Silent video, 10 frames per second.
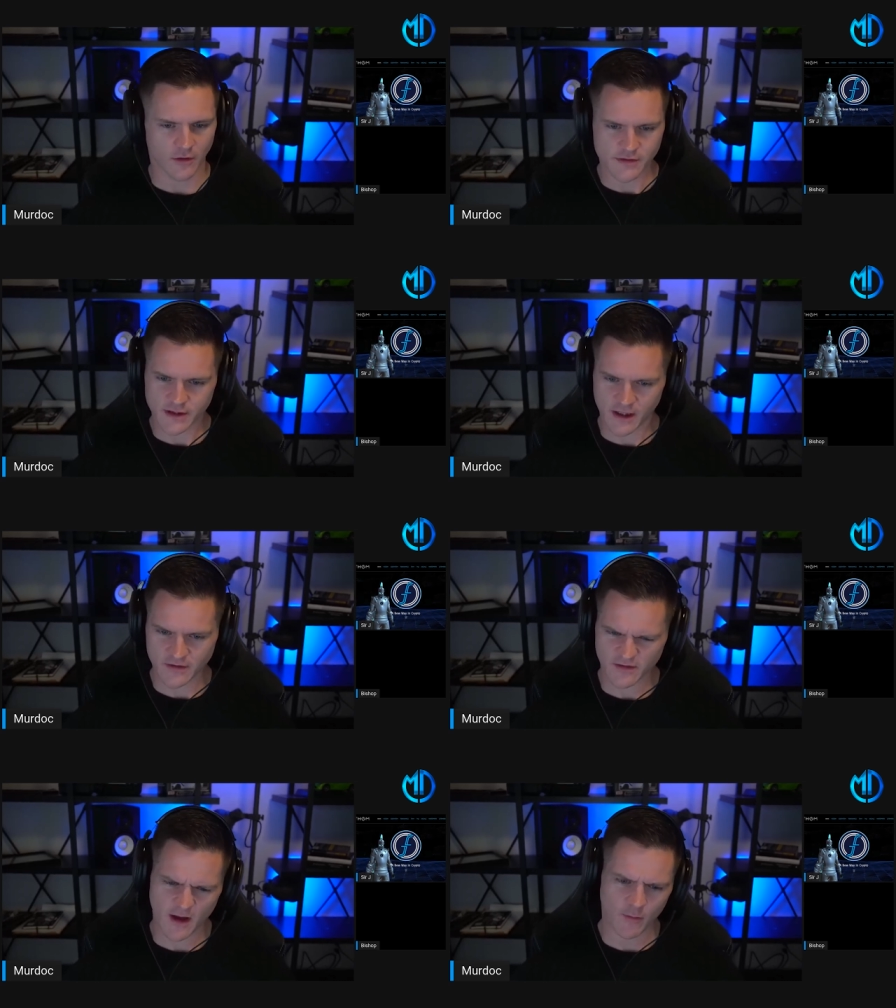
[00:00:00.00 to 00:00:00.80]
go today
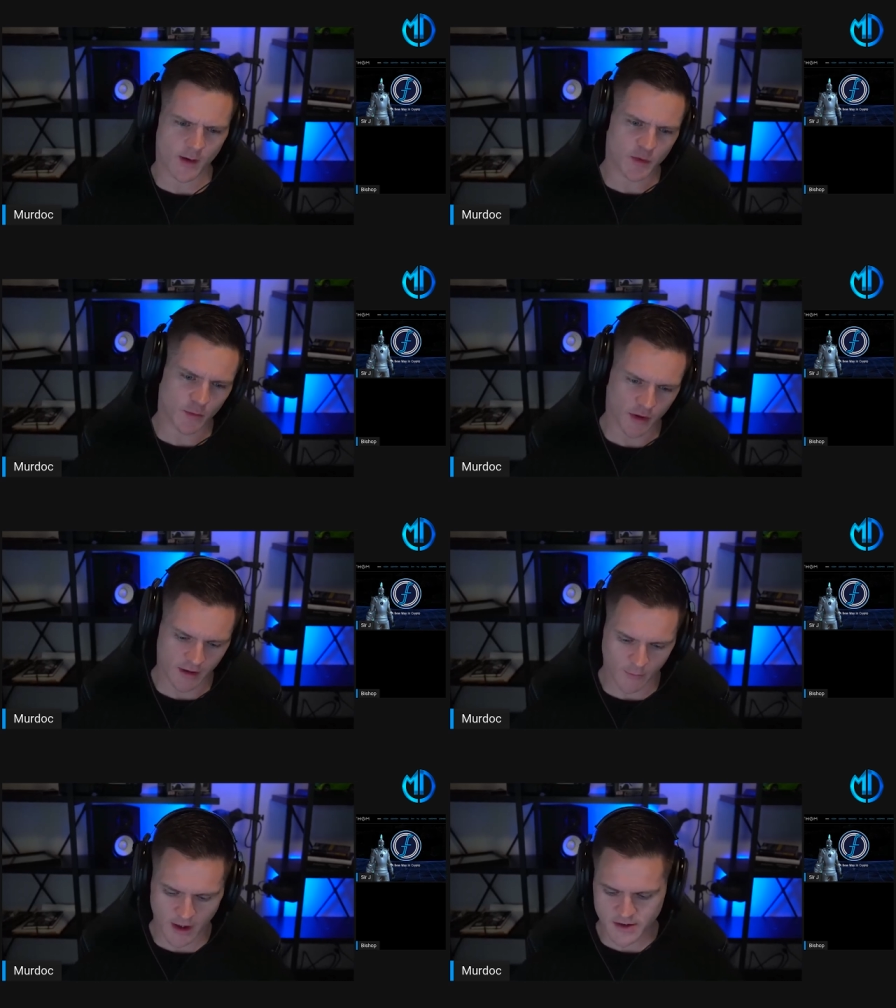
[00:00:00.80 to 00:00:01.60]
so that way people
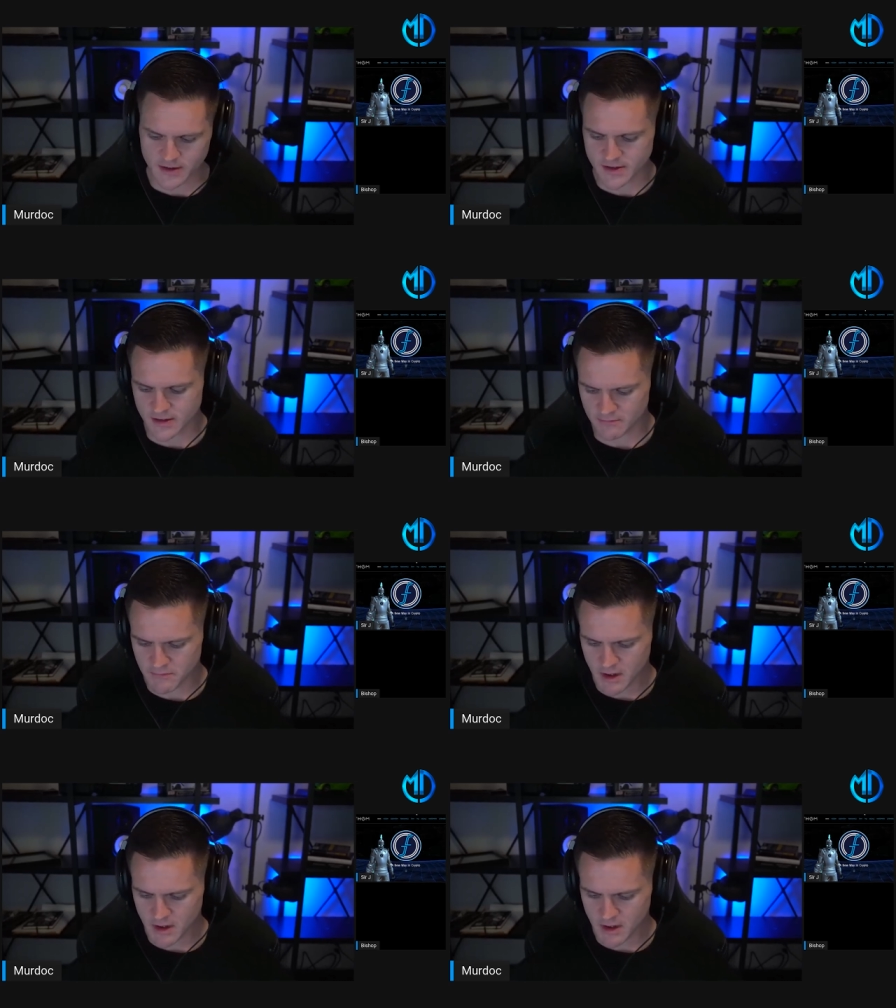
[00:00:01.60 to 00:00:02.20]
can watch this and